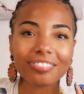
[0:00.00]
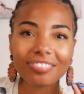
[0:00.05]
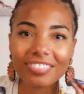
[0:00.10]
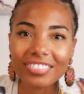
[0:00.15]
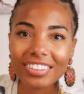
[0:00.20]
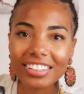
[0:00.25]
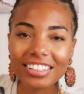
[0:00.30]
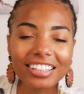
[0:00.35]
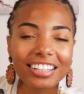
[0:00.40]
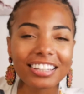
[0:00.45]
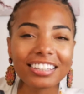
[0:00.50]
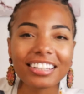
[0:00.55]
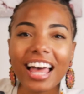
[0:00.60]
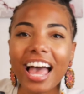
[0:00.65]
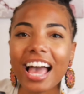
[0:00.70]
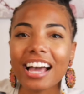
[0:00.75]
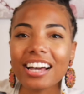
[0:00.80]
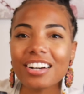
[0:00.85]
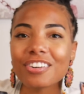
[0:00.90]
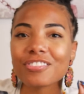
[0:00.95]
the
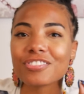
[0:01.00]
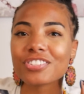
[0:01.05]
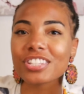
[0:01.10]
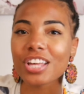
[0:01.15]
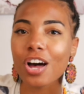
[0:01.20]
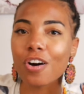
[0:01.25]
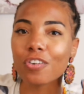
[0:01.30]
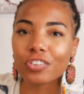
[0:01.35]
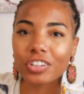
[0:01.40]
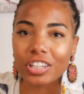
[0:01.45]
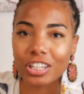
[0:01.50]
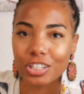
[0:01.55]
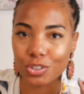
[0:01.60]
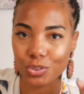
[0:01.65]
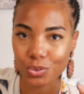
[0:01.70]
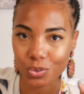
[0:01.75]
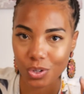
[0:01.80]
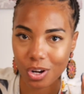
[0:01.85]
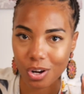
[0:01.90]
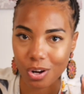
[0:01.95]
lack of
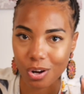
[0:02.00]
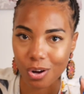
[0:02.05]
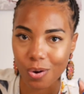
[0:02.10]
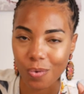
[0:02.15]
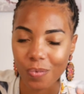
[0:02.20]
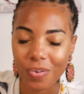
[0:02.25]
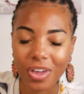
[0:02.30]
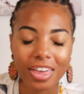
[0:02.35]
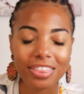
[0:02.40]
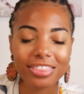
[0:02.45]
self-control,